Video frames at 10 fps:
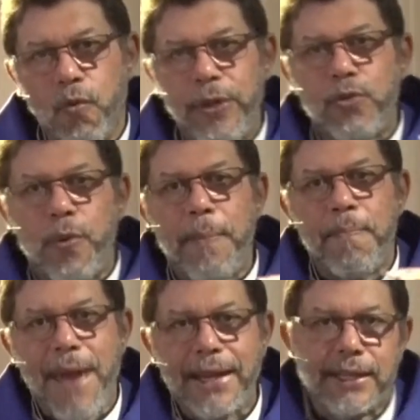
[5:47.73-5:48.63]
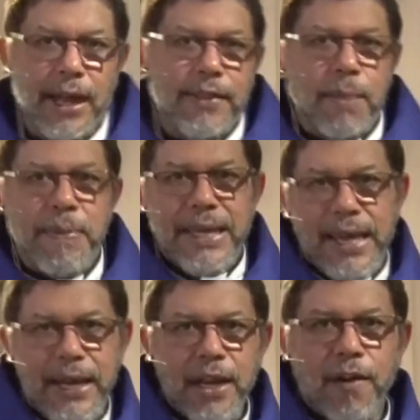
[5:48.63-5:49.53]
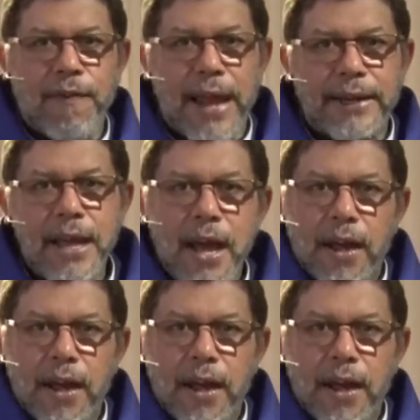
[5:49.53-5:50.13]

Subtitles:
which we met at the beginning of Lent,